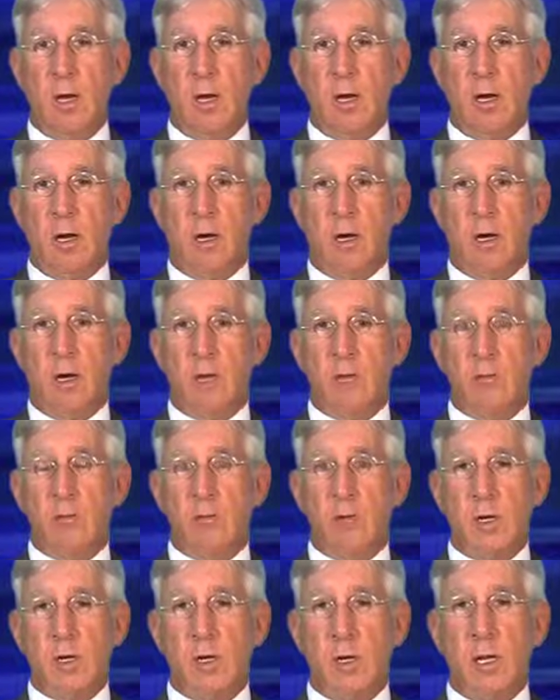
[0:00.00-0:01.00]
Uh,
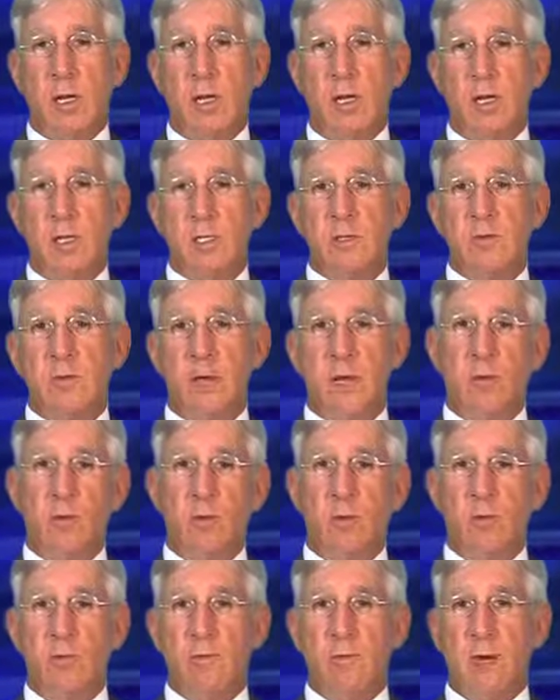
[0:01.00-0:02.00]
direct line is
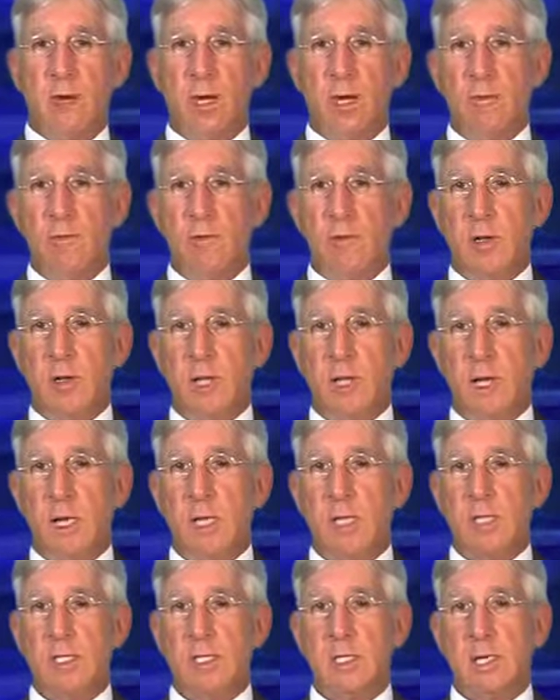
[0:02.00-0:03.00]
515
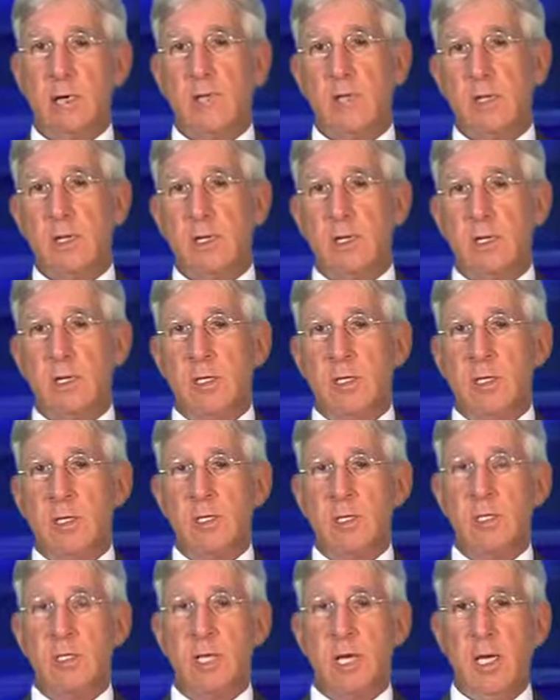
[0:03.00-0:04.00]
987
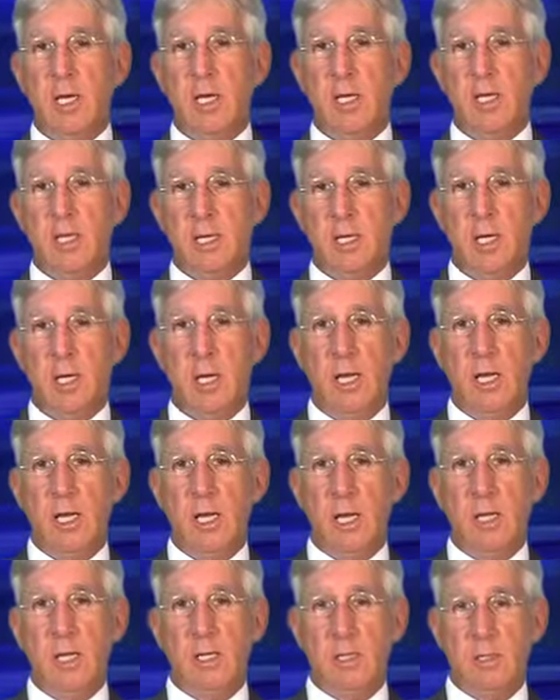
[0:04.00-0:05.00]
6800.
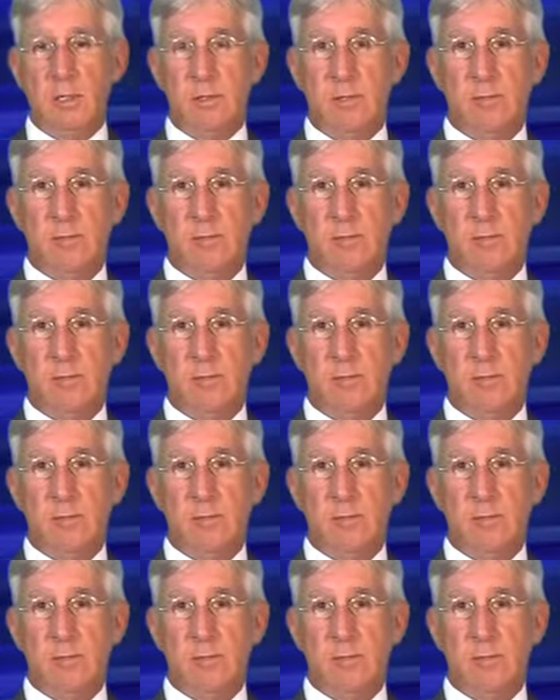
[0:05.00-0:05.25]
888.